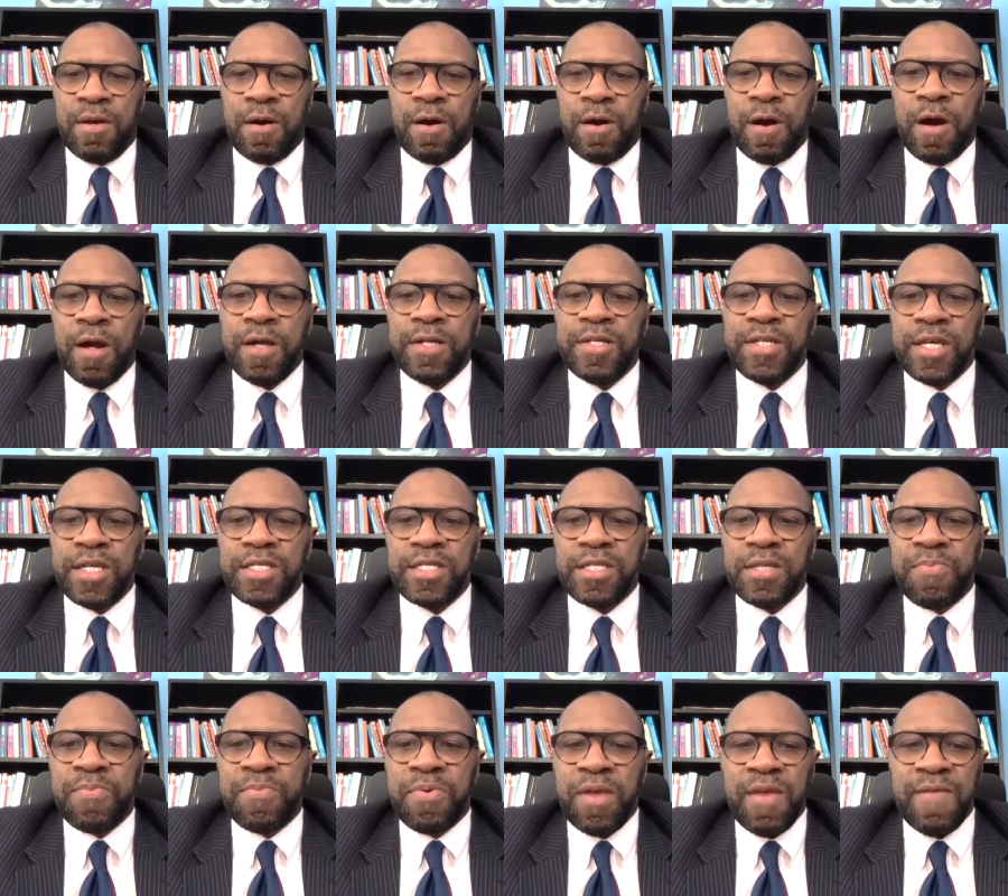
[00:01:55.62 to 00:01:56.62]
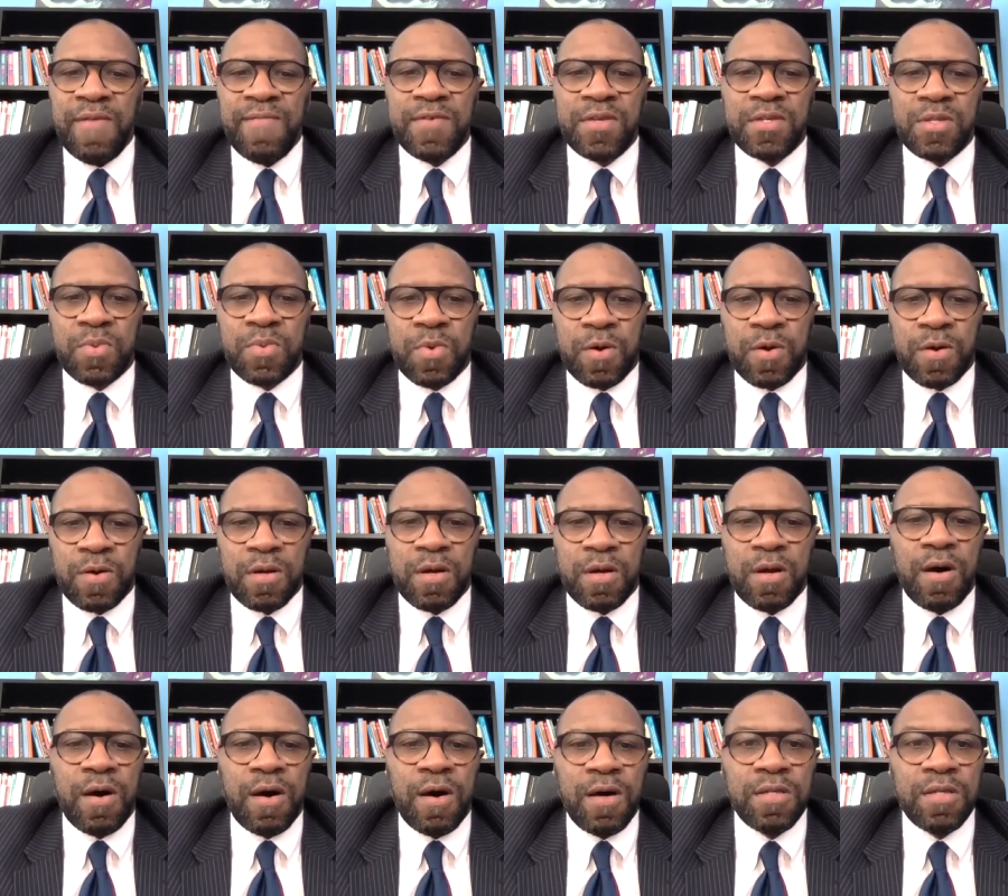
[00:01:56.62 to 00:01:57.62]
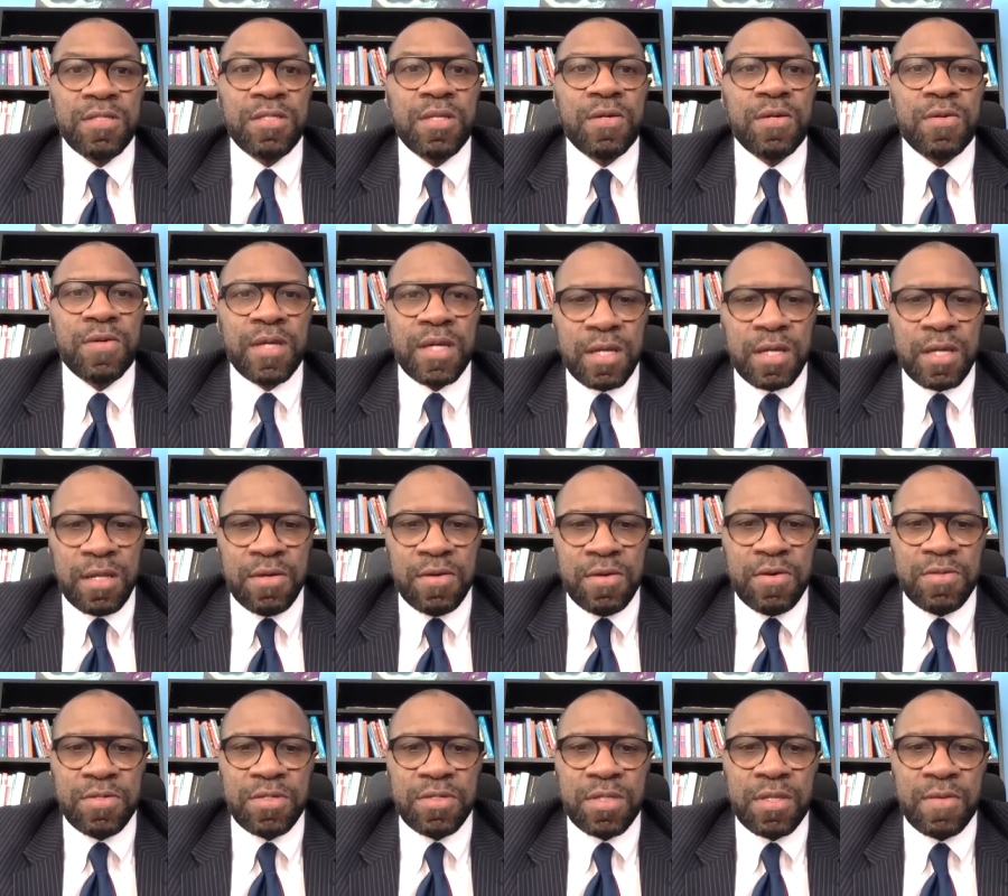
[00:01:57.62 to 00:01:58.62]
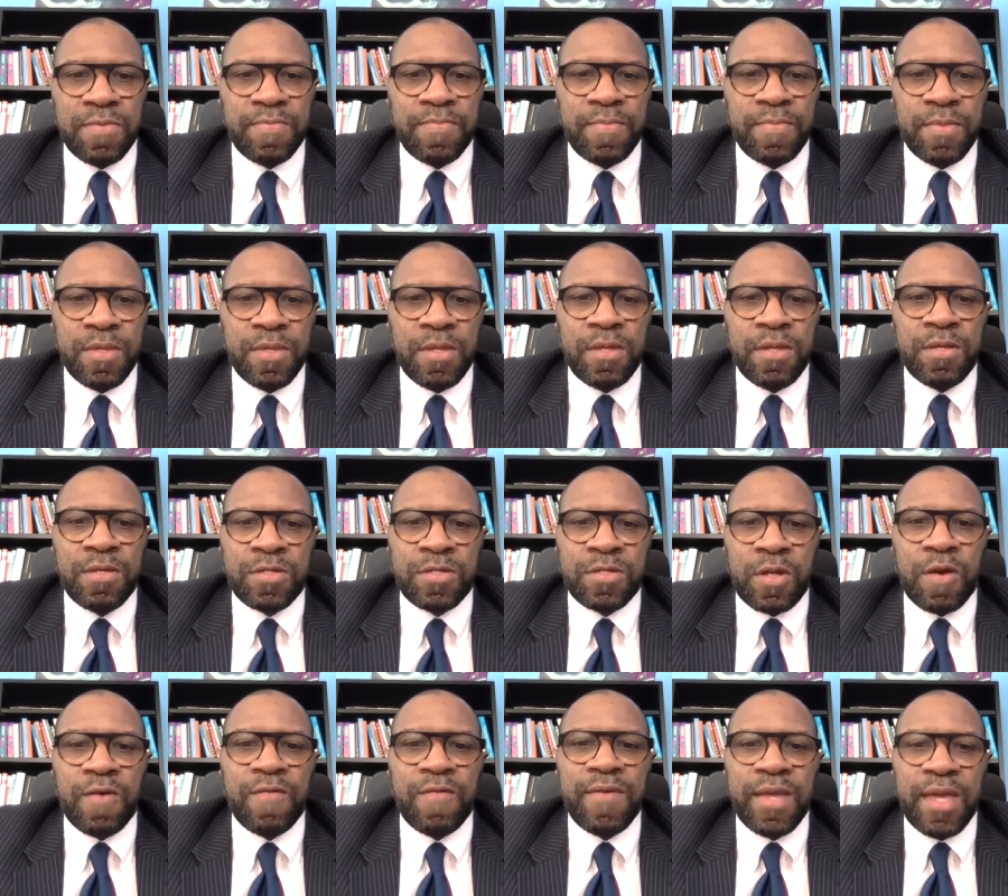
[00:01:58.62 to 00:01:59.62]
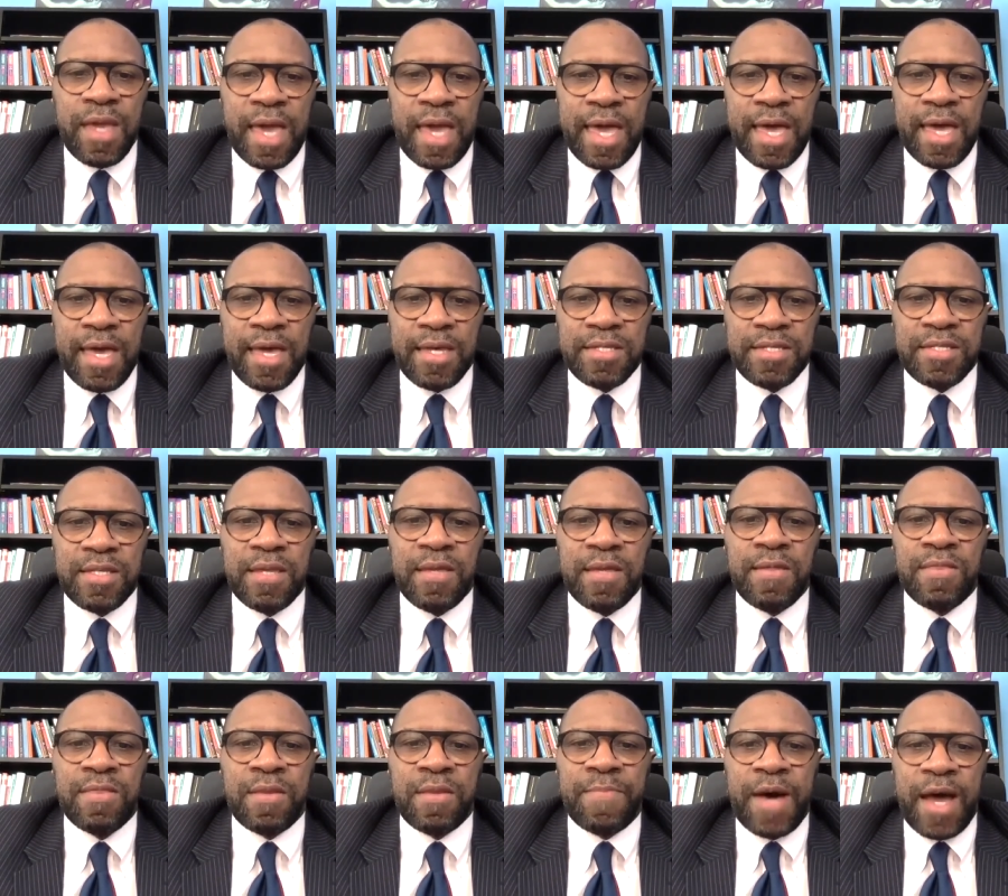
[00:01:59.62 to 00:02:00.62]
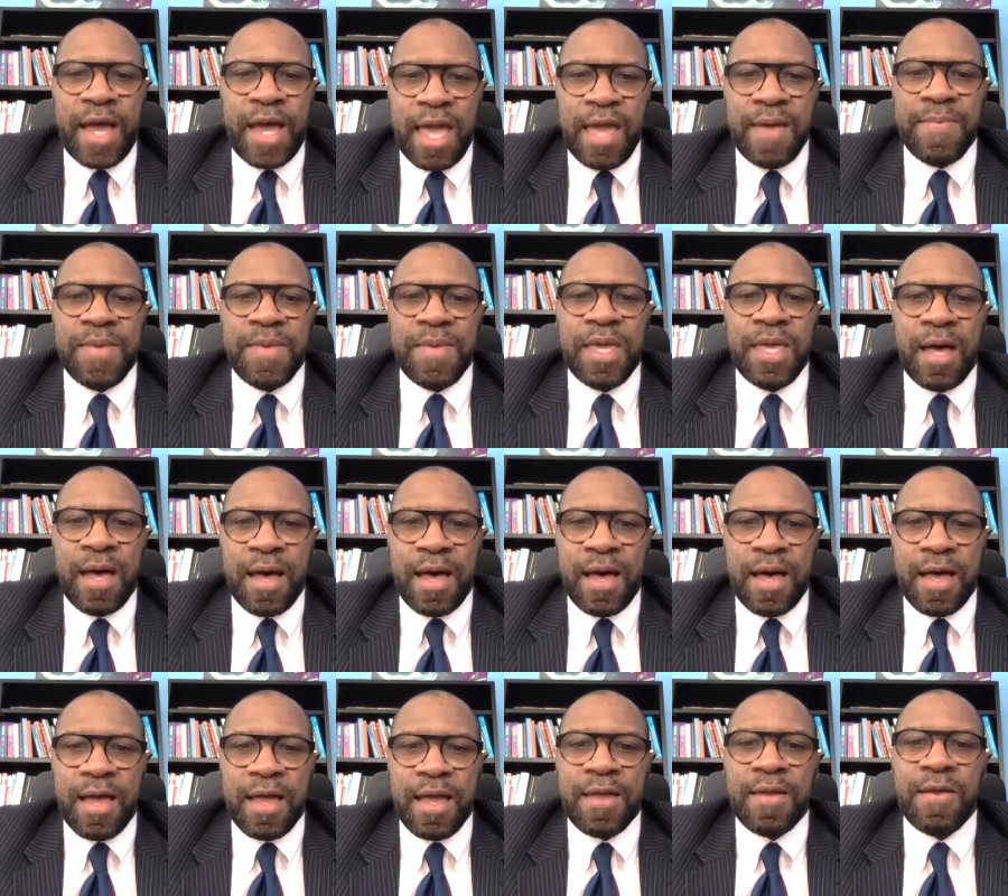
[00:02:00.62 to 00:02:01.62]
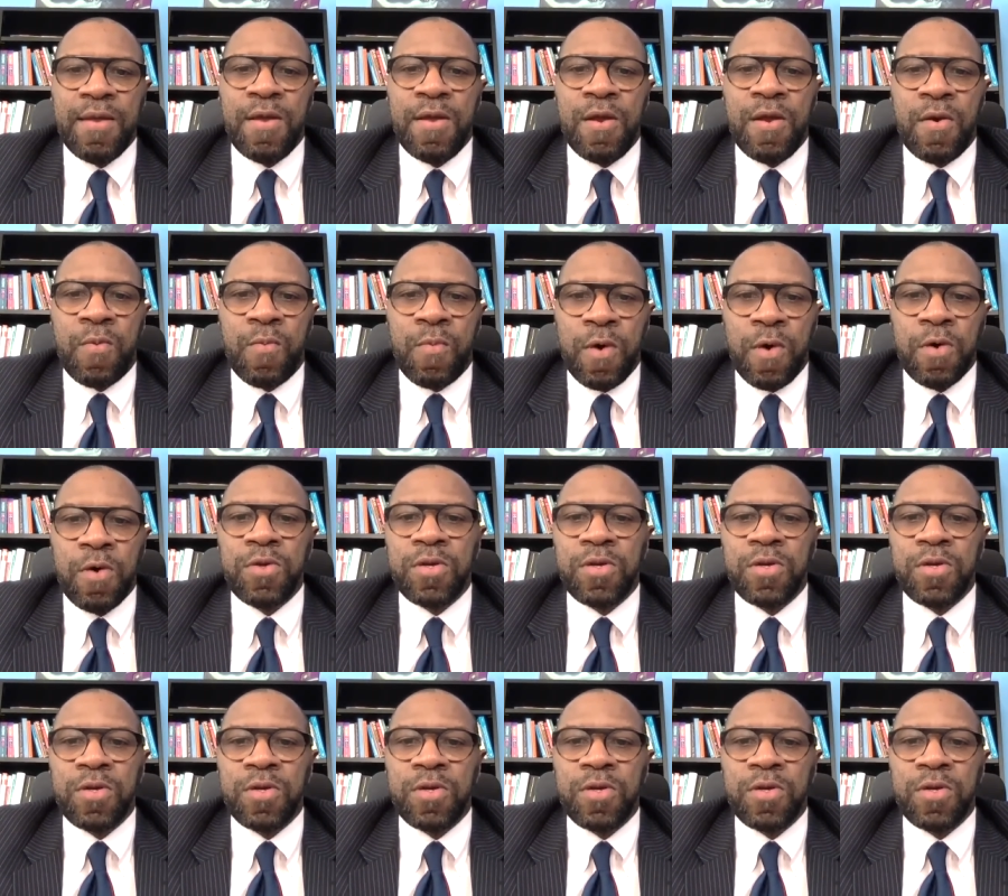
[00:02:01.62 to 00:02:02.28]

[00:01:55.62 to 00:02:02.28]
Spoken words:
RJ's previous work also includes serving as the Miami High Road